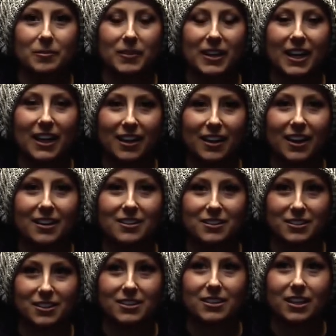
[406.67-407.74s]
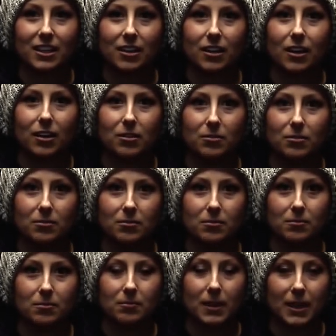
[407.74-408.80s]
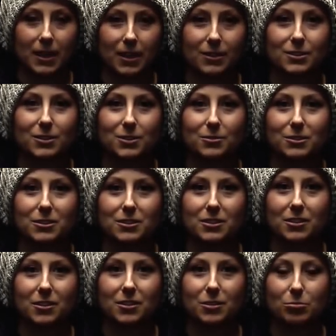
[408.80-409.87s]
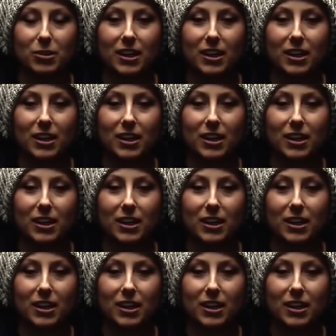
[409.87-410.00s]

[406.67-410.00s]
But I can honestly say that my cancer was a